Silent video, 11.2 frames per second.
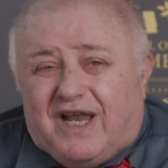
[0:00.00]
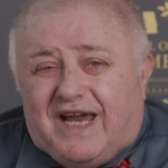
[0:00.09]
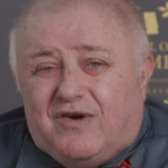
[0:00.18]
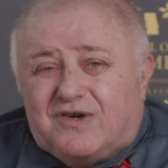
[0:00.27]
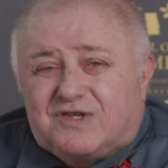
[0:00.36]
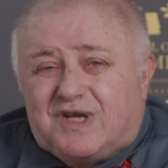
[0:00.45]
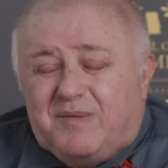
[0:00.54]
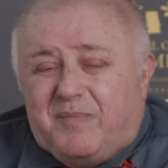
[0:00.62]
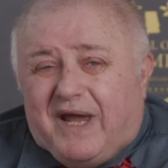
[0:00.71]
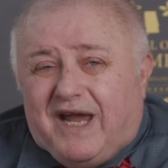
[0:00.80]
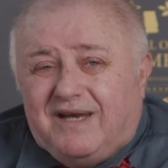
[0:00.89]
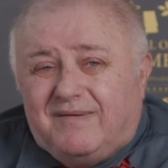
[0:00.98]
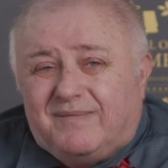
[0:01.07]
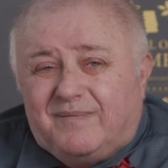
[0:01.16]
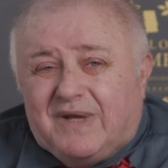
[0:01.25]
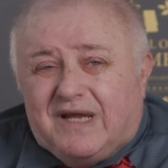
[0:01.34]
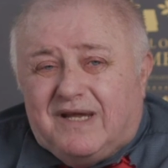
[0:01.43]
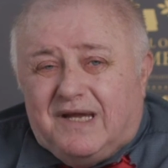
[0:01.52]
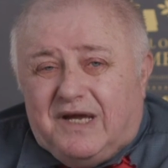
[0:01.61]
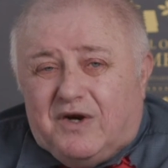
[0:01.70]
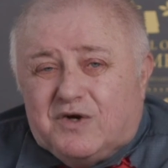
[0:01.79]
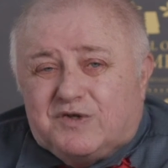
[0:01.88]
late Erskine Payne,
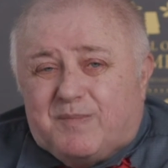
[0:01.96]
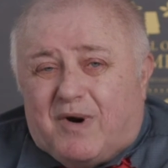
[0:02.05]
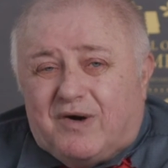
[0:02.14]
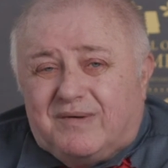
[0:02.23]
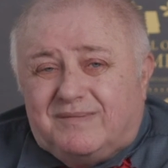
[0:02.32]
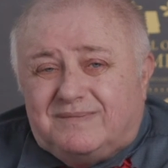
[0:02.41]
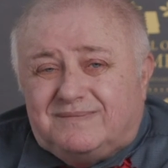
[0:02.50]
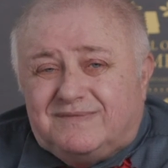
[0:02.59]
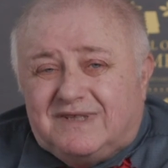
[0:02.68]
Ears Martin,